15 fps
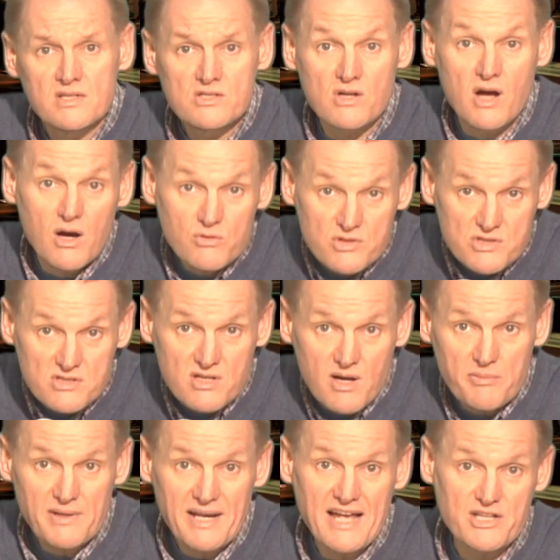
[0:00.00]
So, how to
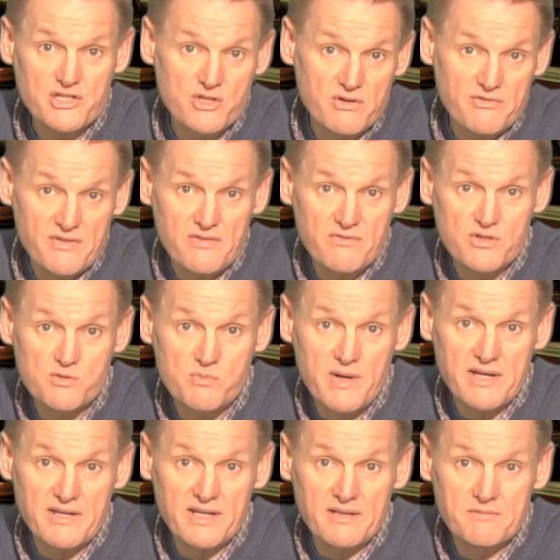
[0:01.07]
stop glandular fever
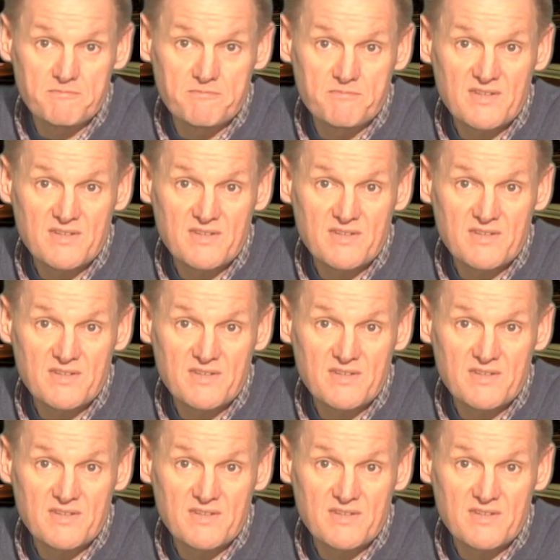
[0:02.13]
spreading?